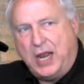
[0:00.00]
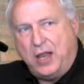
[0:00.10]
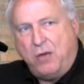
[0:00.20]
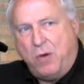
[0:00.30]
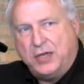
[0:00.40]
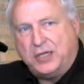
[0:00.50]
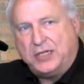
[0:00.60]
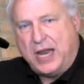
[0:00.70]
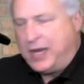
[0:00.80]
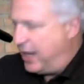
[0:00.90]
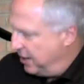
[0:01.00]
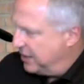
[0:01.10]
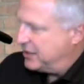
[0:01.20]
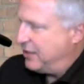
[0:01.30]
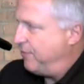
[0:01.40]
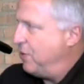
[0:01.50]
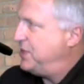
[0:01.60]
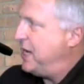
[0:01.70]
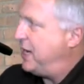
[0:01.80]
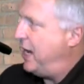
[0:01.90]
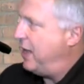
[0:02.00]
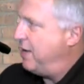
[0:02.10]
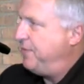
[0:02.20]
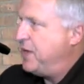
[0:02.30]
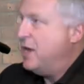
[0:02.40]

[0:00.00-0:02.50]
kilo, one is a 10 kilo. This is the 14 kilo.